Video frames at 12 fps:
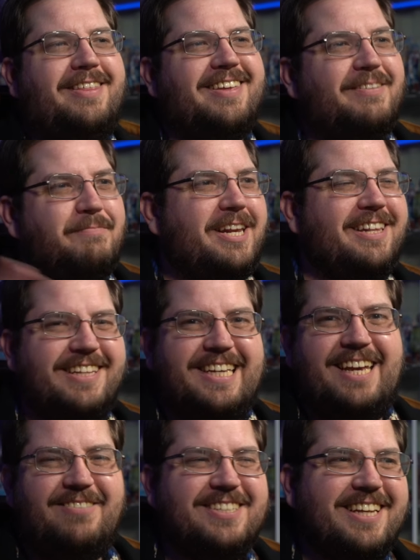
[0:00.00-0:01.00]
And immediately
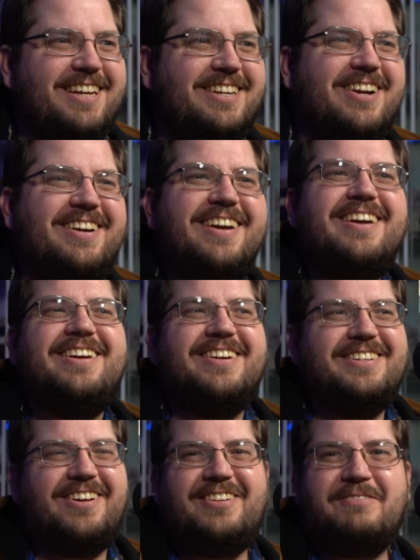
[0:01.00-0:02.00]
Kiwi's like, you're, you're
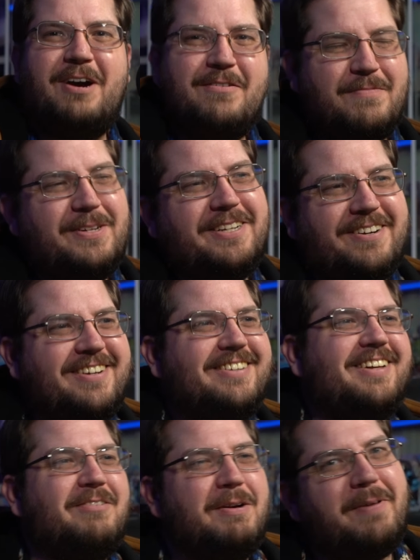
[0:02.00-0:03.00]
totally wife
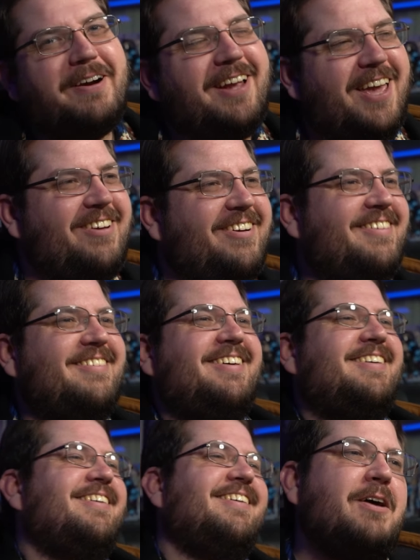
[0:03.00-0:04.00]
material. I want to marry you.
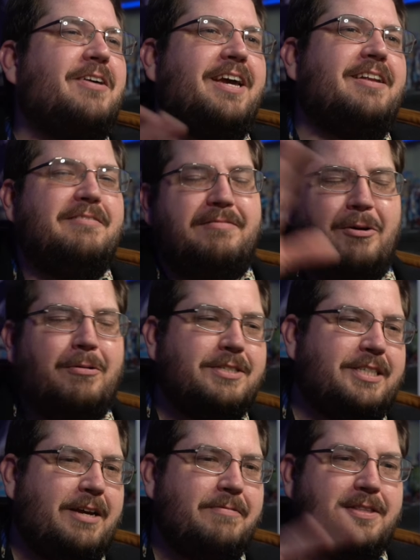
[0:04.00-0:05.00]
But now again, the whole
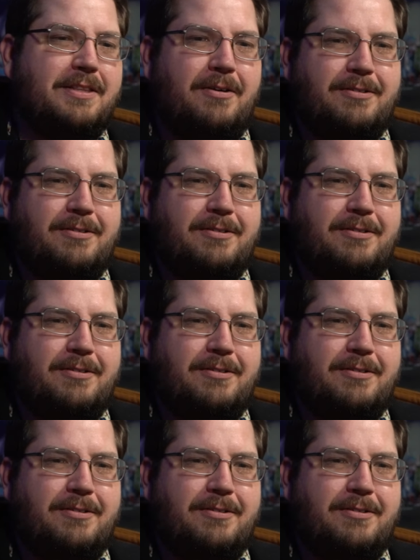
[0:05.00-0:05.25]
scene with the